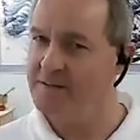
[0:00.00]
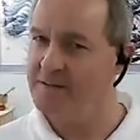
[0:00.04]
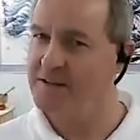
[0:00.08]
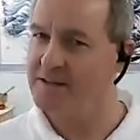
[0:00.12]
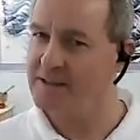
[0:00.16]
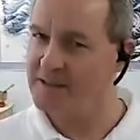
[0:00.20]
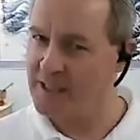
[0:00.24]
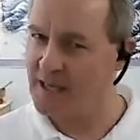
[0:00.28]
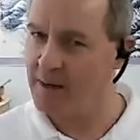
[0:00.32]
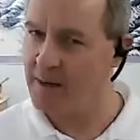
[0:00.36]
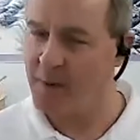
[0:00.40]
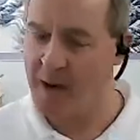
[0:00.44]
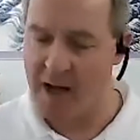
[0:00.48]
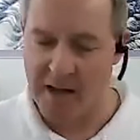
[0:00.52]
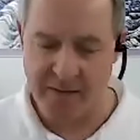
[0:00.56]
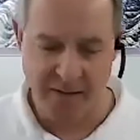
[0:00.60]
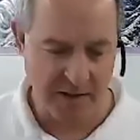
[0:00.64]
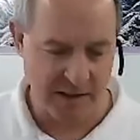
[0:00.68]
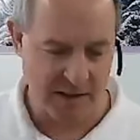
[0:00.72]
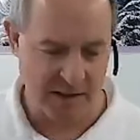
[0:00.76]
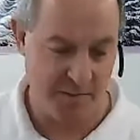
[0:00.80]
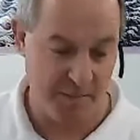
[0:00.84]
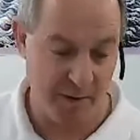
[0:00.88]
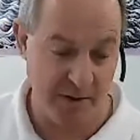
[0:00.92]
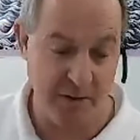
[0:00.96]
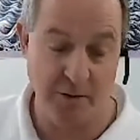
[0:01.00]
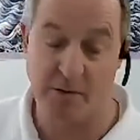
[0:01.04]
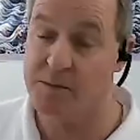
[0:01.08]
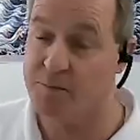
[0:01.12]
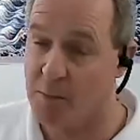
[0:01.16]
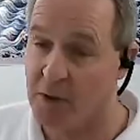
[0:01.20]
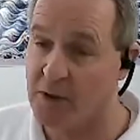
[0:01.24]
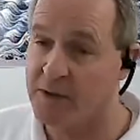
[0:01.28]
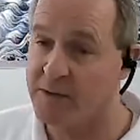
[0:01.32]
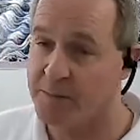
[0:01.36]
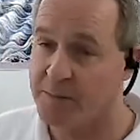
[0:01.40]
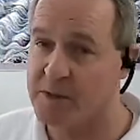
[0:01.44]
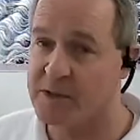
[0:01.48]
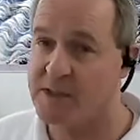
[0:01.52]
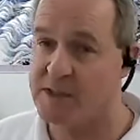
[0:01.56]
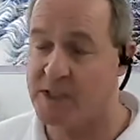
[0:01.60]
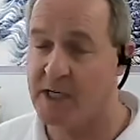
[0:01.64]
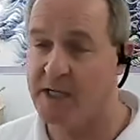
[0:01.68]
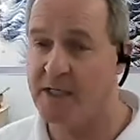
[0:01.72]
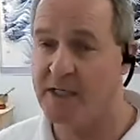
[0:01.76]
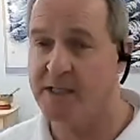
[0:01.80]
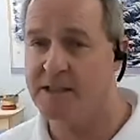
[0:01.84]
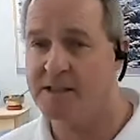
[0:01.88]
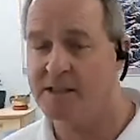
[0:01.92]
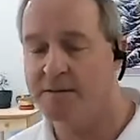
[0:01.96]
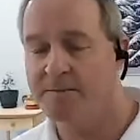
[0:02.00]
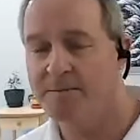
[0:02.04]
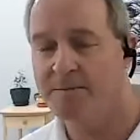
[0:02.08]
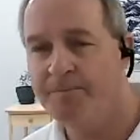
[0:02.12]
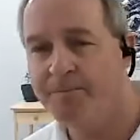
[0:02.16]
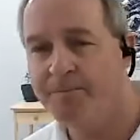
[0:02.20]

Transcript: This is hypothesis. But there's multiple studies